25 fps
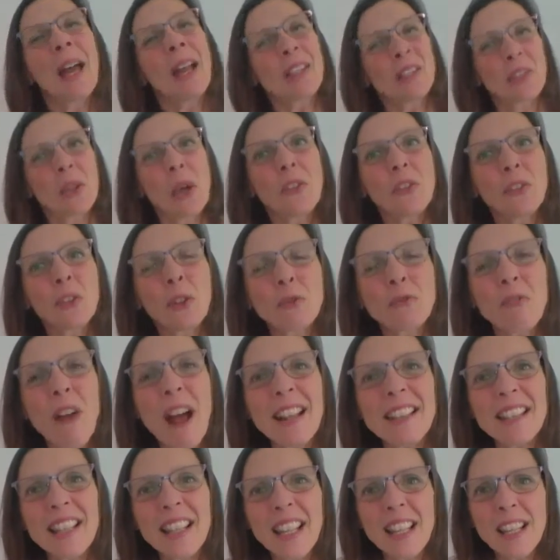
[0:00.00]
So if you're
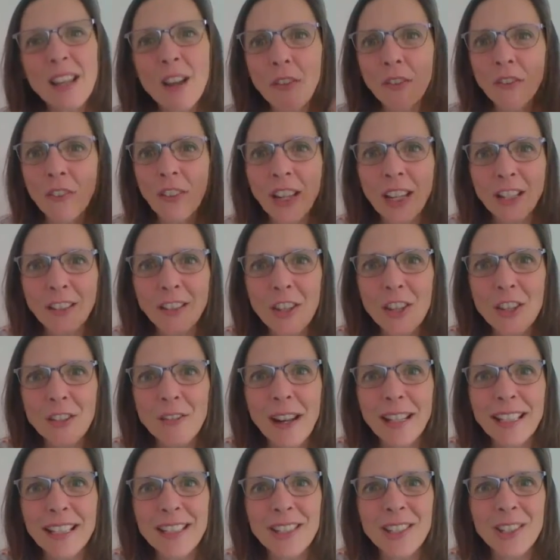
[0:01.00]
ready, finger at the
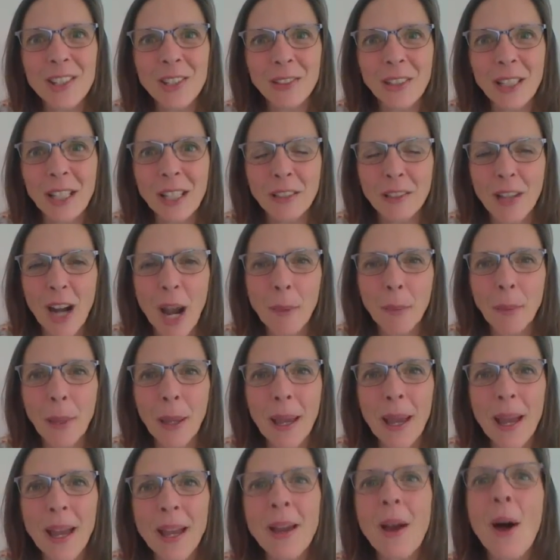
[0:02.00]
ready to screen grab,
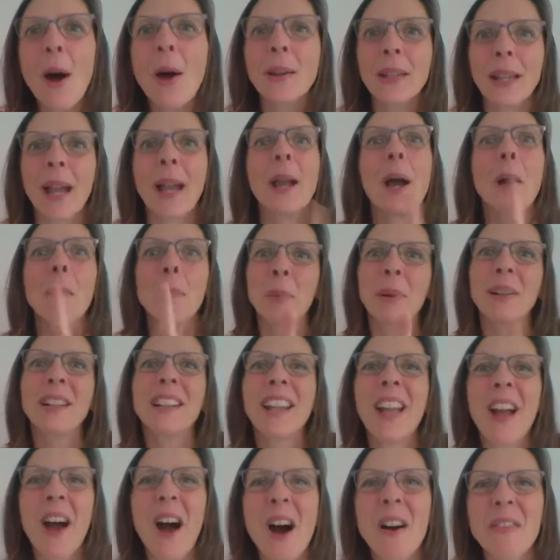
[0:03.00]
yeah? Okay, I'm
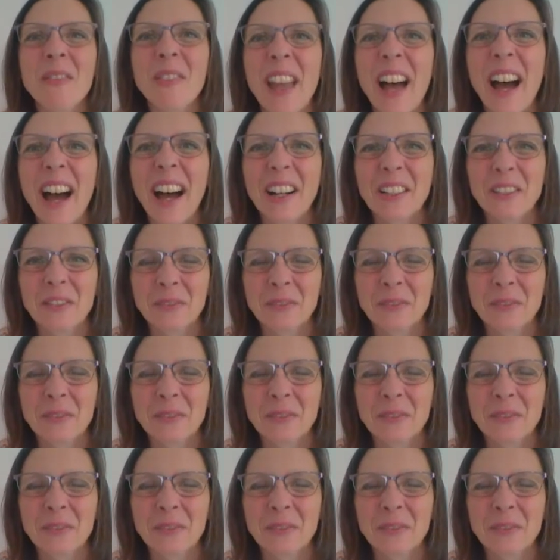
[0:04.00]
putting it up now.